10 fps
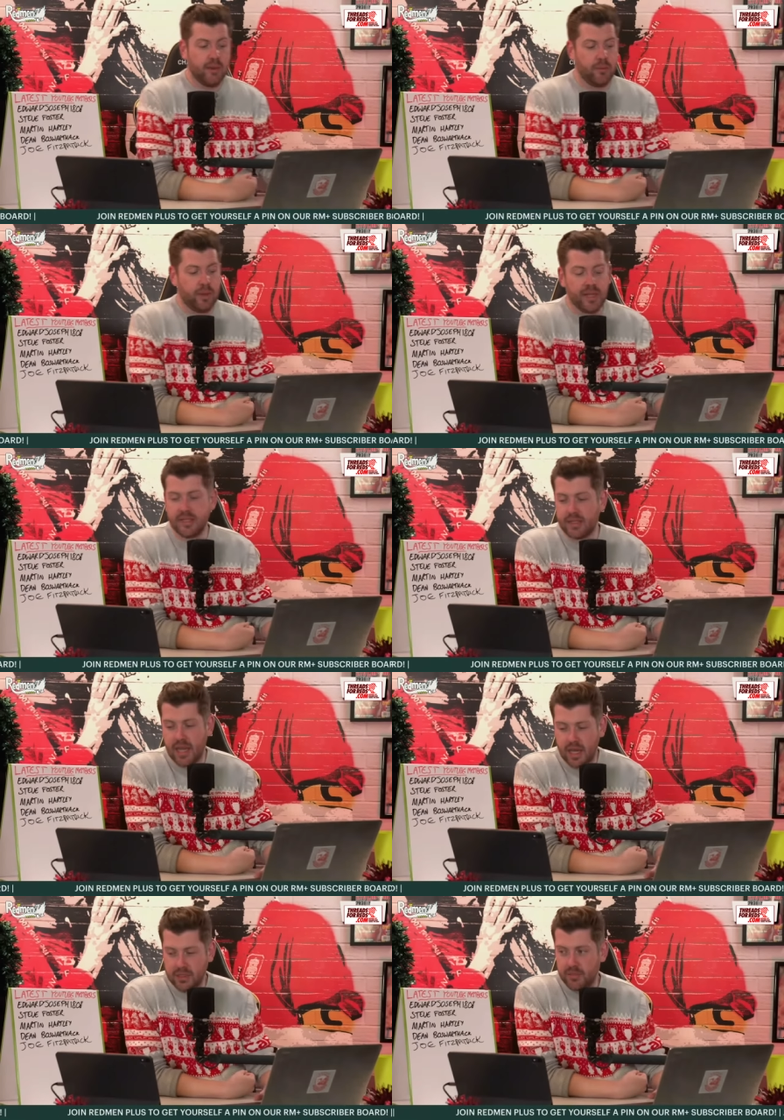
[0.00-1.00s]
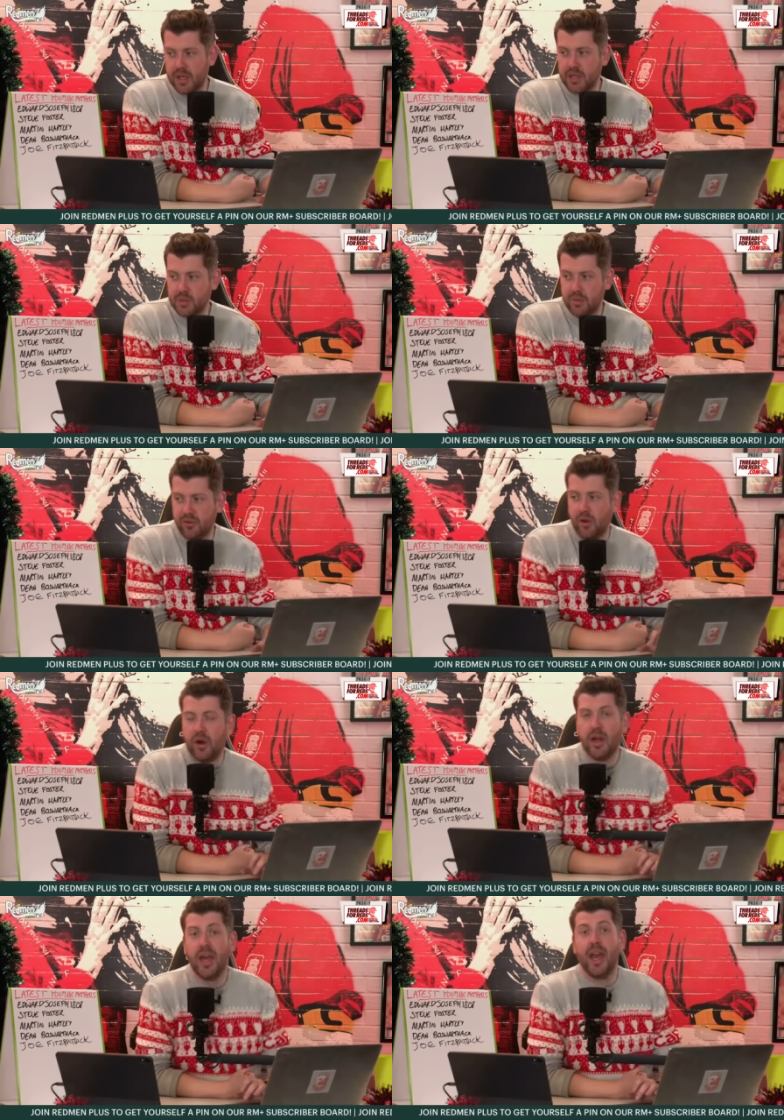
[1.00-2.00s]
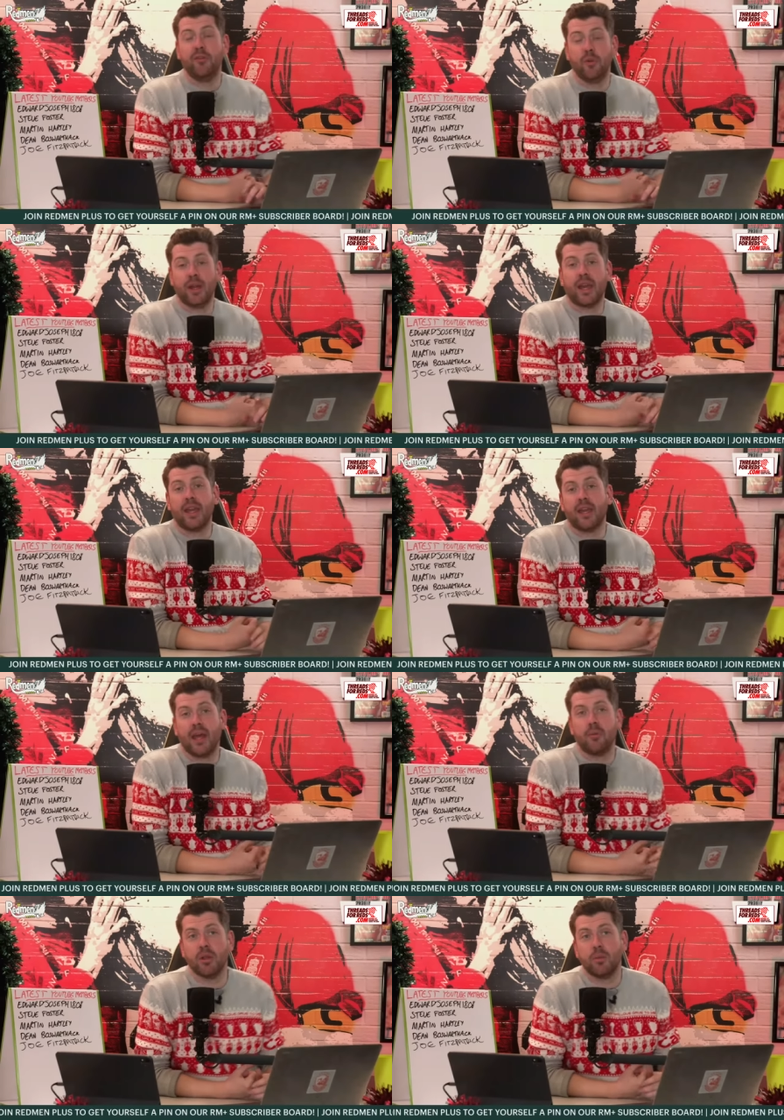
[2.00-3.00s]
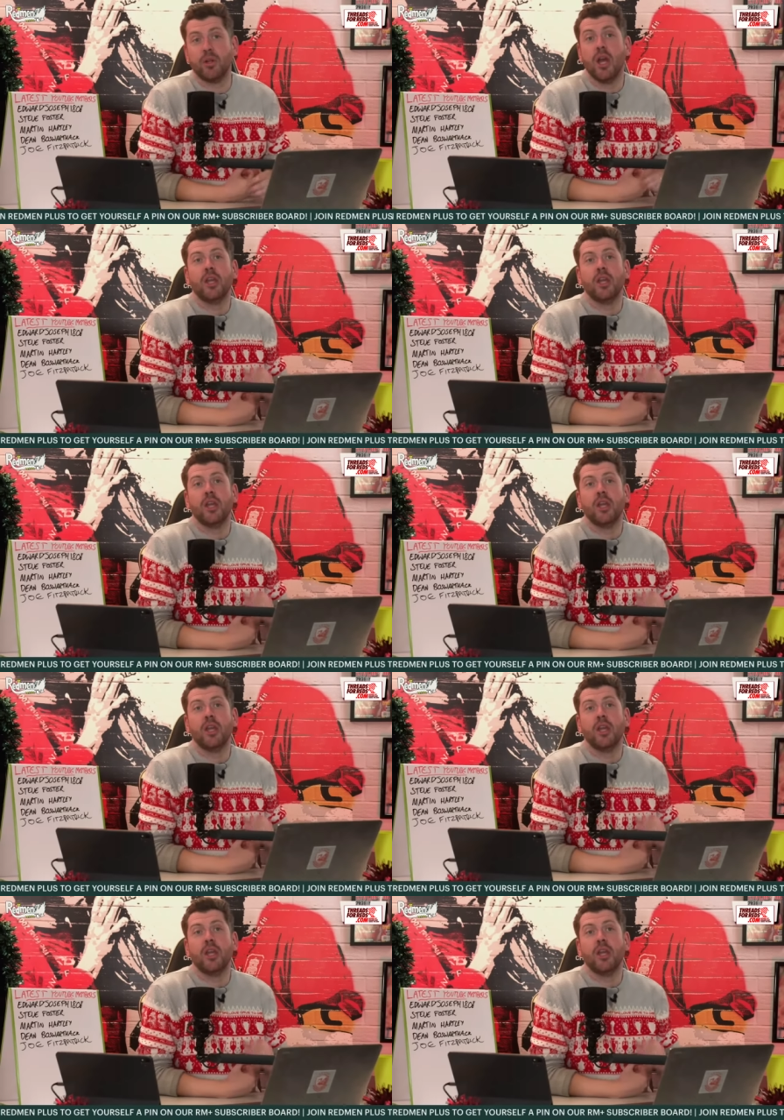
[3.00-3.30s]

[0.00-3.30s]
plenty of times and places before, if you want to get your name on the board,